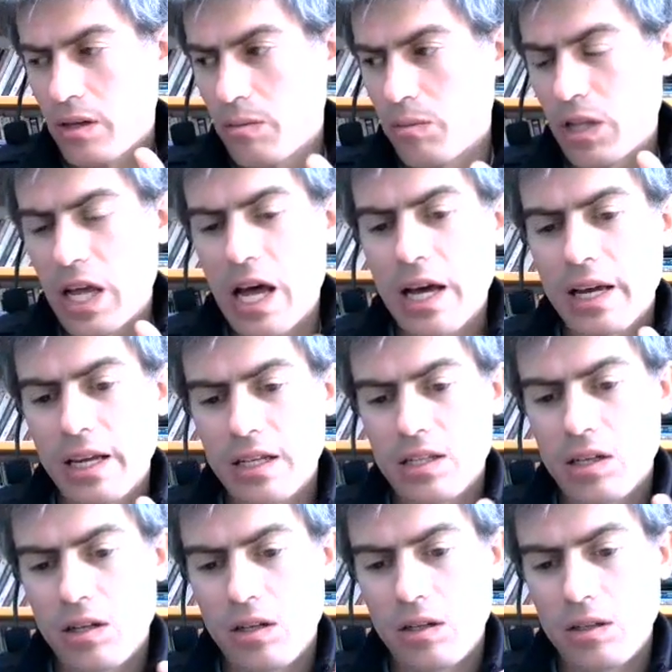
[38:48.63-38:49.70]
block
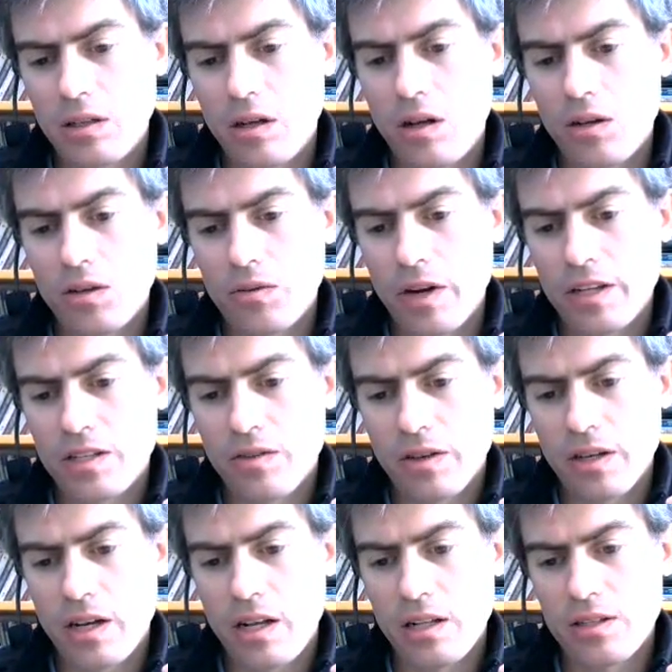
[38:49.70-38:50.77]
until all the writes are
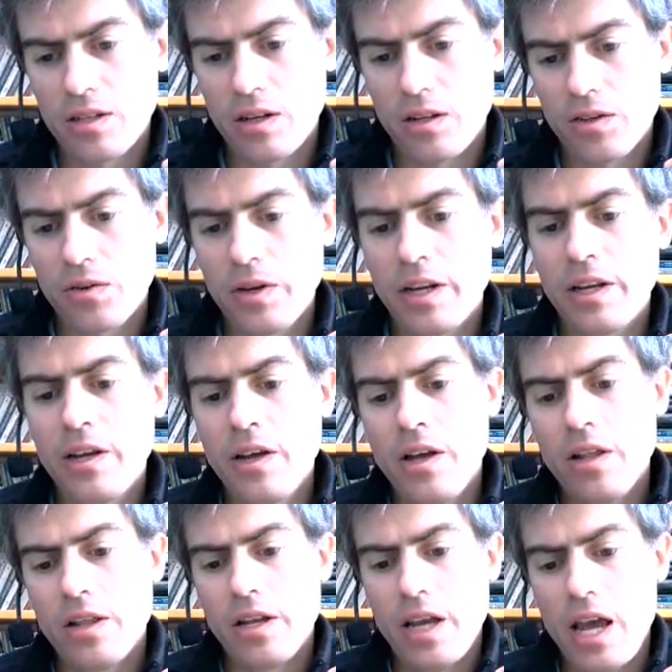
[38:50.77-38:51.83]
acknowledged on all three,
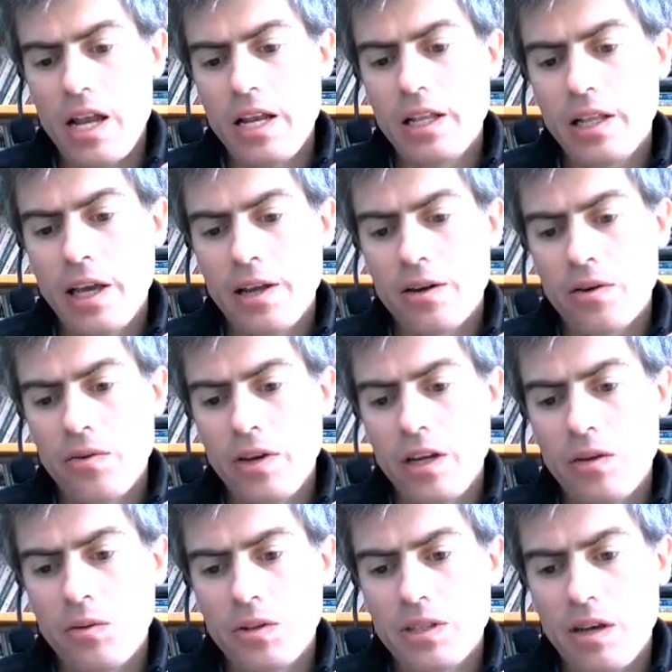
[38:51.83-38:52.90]
then any later
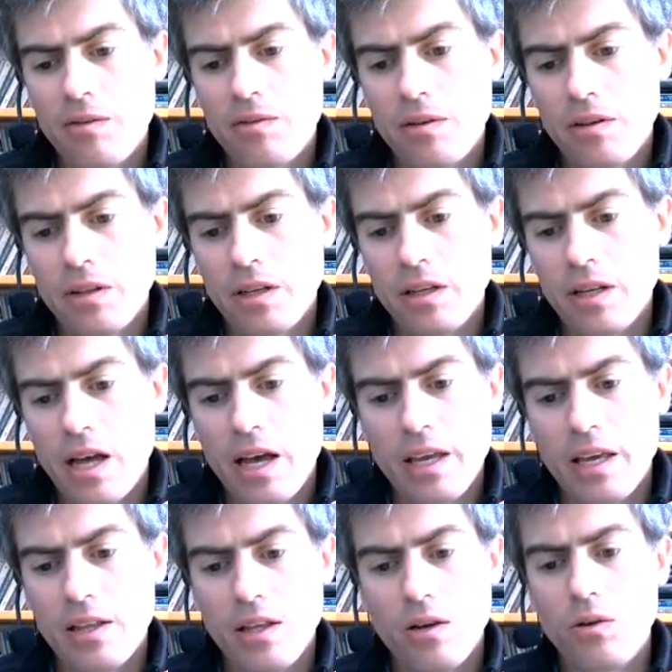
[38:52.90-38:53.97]
read will definitely not
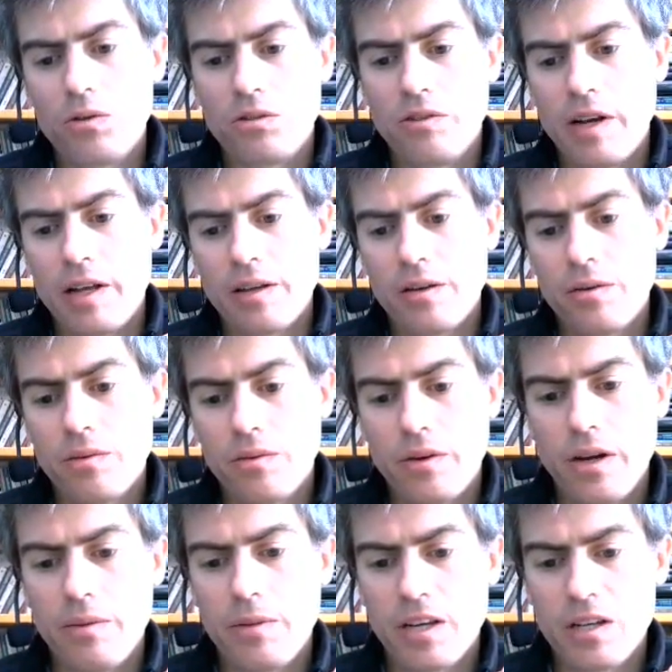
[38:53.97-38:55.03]
get the older value,
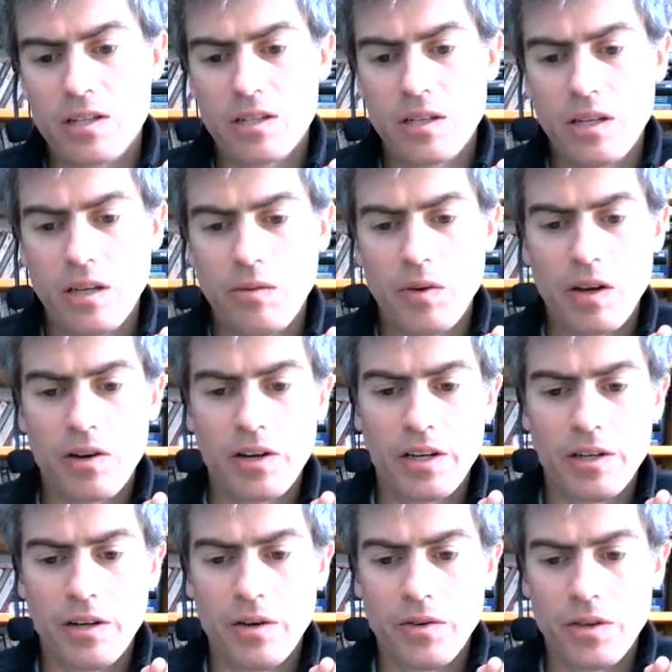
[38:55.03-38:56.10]
right? Because we already
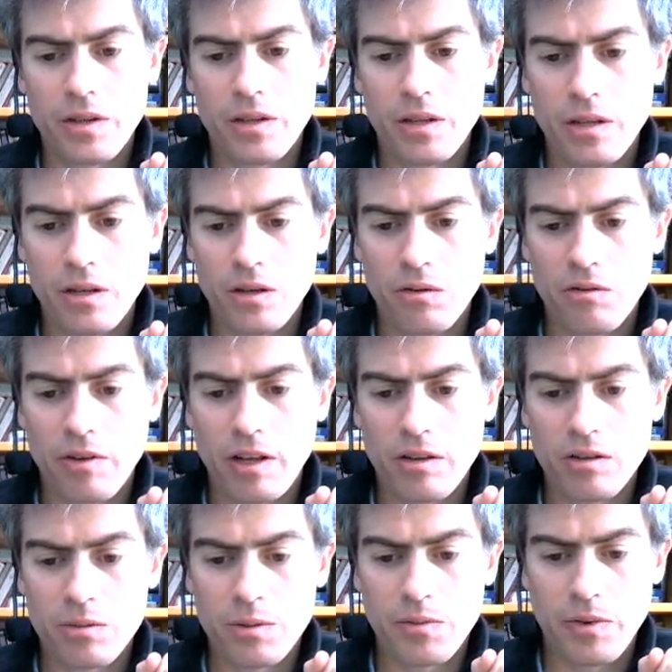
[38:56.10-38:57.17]
know that the newer value
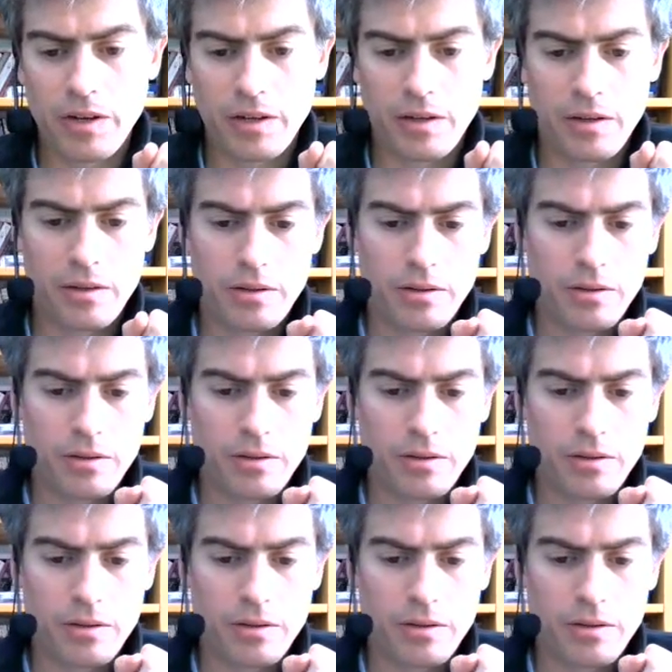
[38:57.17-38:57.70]
has been written.